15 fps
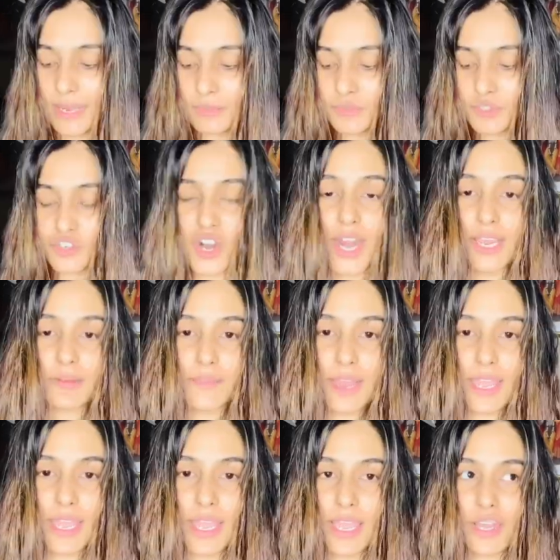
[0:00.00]
am drying my
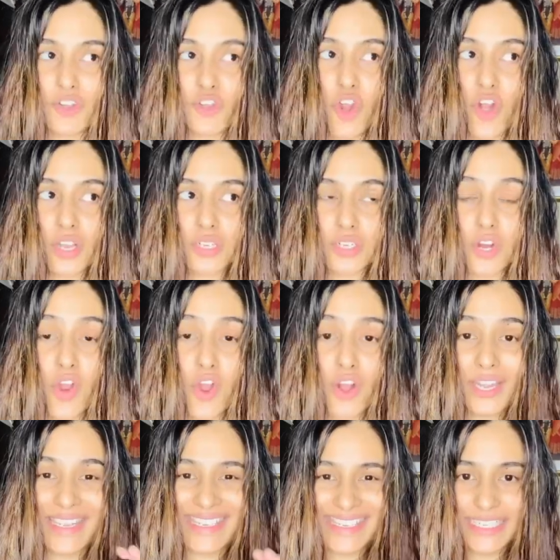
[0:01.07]
hair not on
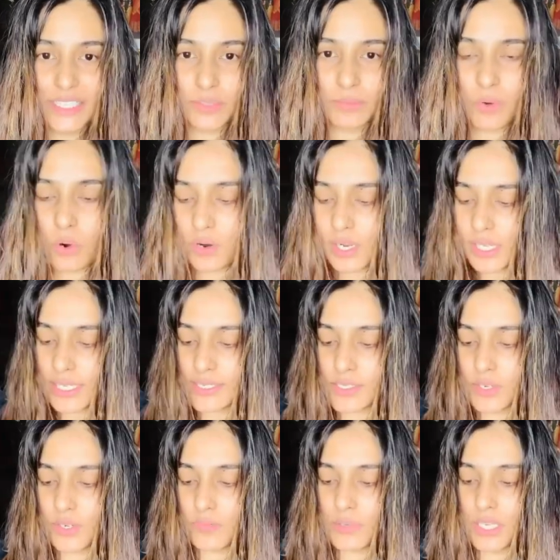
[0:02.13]
heat mode. It's
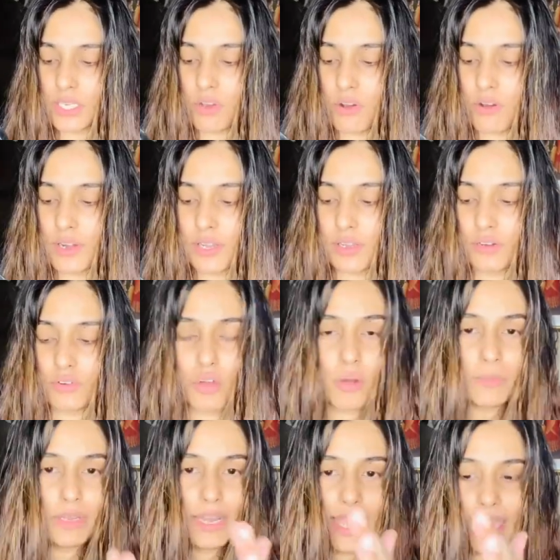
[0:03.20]
gonna be on
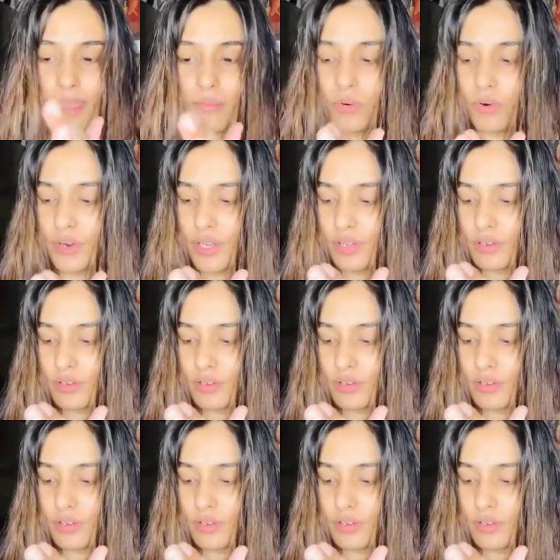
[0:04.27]
normal air mode.